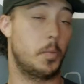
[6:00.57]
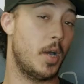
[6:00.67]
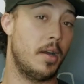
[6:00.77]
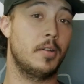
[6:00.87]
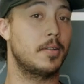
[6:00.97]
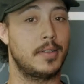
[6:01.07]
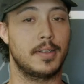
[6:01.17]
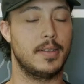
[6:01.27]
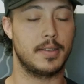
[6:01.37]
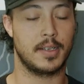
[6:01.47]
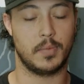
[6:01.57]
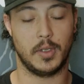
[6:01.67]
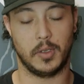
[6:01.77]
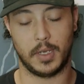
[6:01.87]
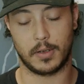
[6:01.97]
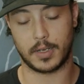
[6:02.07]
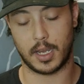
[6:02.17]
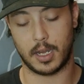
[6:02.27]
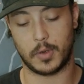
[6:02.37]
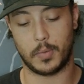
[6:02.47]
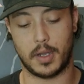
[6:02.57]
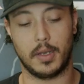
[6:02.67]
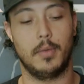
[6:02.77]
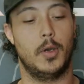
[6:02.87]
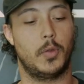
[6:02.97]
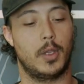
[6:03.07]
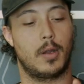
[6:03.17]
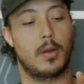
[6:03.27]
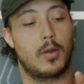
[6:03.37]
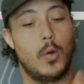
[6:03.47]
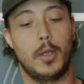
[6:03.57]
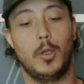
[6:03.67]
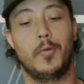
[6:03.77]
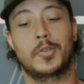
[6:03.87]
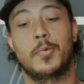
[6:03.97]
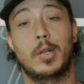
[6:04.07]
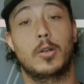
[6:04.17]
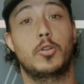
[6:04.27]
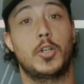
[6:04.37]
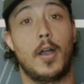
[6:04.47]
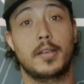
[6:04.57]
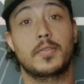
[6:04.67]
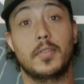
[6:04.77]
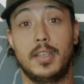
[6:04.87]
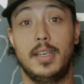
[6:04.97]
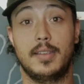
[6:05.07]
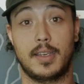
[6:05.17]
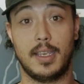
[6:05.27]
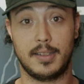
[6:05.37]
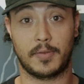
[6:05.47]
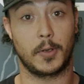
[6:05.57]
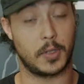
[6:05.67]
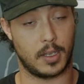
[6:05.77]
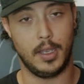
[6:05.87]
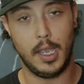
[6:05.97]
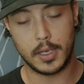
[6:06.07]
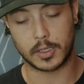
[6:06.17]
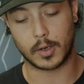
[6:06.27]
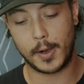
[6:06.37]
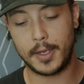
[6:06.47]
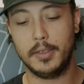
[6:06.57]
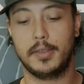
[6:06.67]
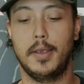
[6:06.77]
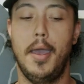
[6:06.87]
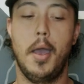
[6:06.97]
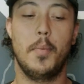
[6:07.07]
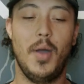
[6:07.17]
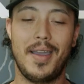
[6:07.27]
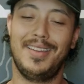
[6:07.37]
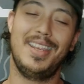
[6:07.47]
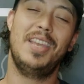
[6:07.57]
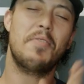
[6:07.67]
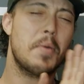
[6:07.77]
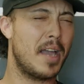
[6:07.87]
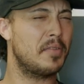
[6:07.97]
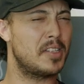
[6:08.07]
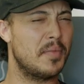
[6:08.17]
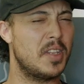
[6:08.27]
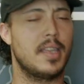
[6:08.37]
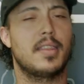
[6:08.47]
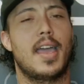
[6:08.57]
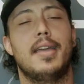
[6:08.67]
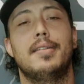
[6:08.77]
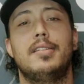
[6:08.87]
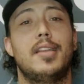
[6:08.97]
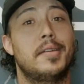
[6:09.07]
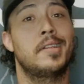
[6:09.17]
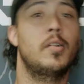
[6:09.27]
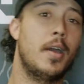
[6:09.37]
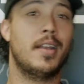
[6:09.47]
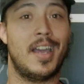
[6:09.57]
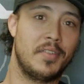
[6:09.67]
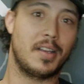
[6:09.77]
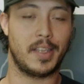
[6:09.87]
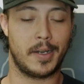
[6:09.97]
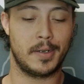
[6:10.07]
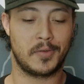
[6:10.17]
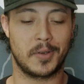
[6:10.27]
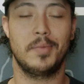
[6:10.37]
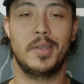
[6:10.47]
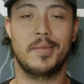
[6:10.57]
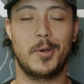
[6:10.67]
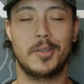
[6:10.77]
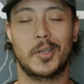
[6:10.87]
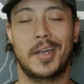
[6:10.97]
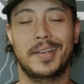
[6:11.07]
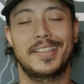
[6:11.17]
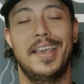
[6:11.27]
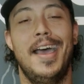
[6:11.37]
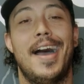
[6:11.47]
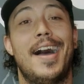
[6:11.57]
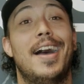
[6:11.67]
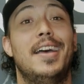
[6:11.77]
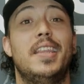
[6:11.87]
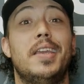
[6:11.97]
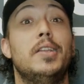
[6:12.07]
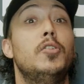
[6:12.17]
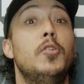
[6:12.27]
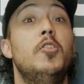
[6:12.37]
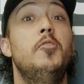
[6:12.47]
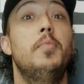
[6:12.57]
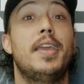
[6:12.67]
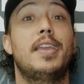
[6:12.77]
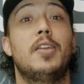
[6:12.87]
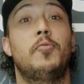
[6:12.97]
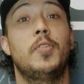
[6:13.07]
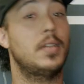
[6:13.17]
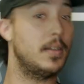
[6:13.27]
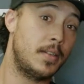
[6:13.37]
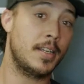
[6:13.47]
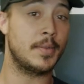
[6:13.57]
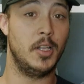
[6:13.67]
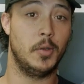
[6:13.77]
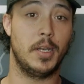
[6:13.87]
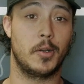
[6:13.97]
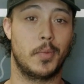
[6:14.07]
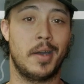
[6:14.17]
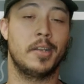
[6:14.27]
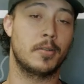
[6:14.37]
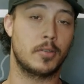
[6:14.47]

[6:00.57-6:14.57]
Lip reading: body or a 66mm diameter body on both their coilovers and rear shocks for these kits, for the Sequoias. But if you have something that doesn't quite have the clearance for the big boy shocks, they do make a 56mm body or